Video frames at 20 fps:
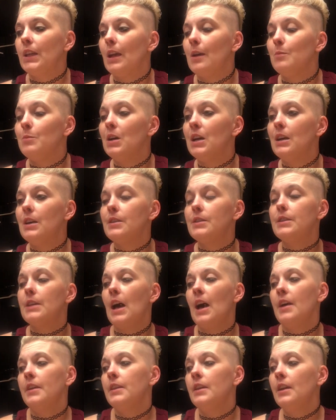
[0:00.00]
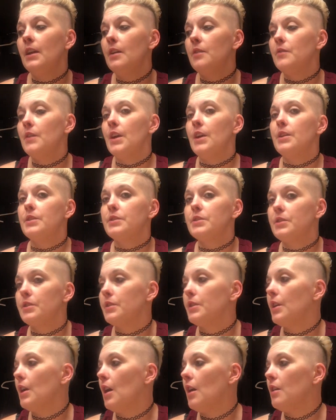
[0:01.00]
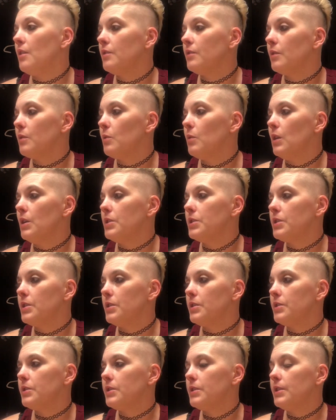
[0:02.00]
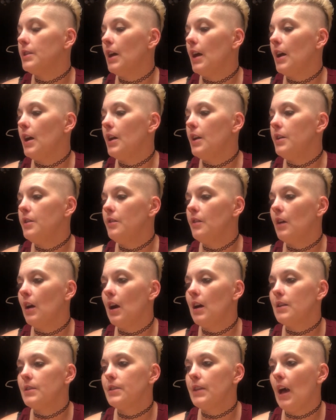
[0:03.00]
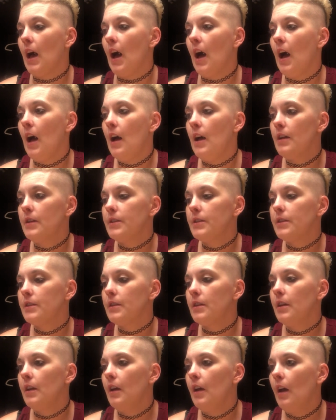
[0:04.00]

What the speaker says: But I think I've answered all the questions that you guys asked,